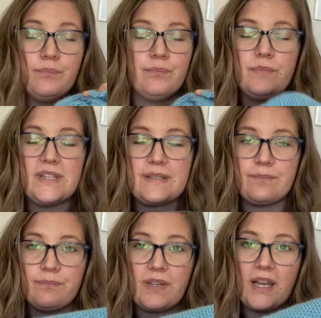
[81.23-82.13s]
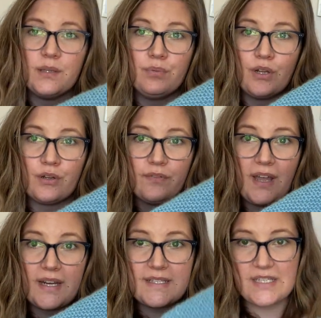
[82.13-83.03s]
this colour block of
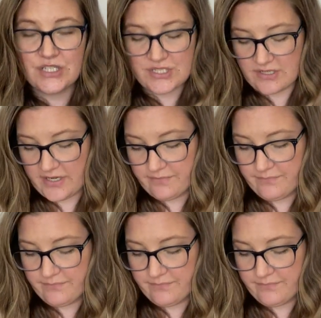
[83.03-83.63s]
garter stitch, sorry.